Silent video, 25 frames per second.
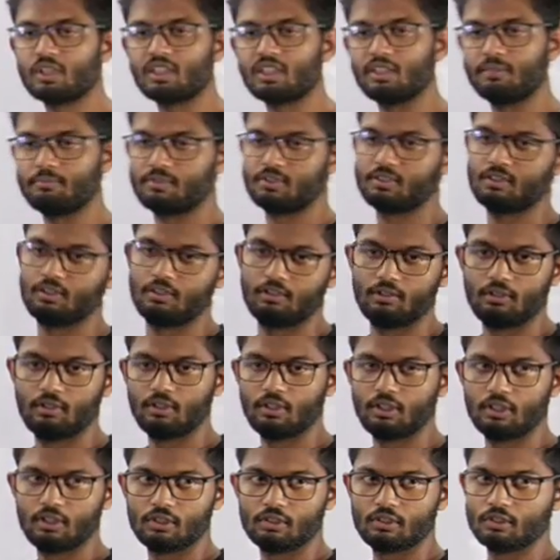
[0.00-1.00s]
terms.
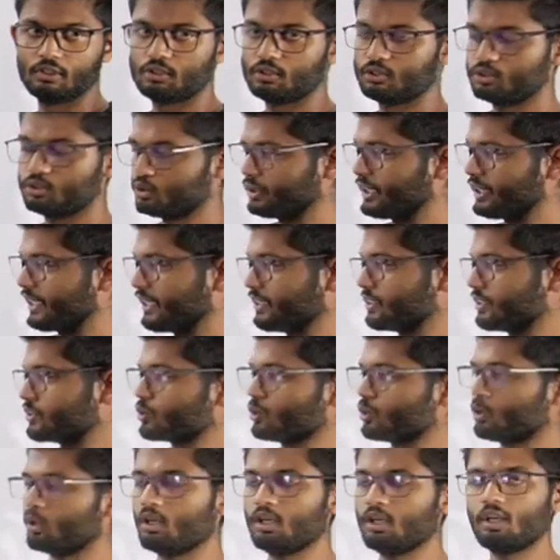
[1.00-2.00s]
So that is
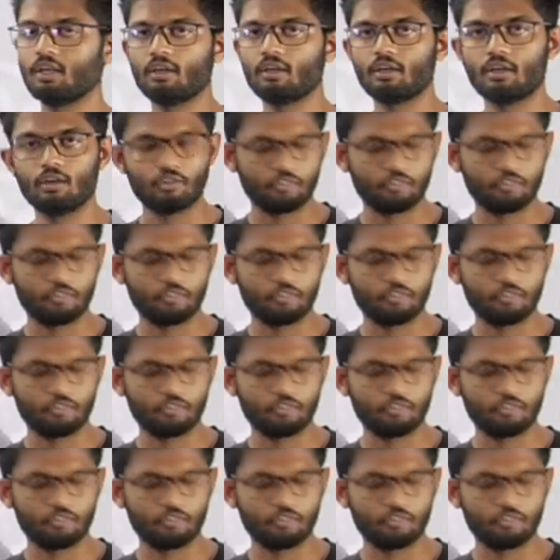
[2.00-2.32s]
called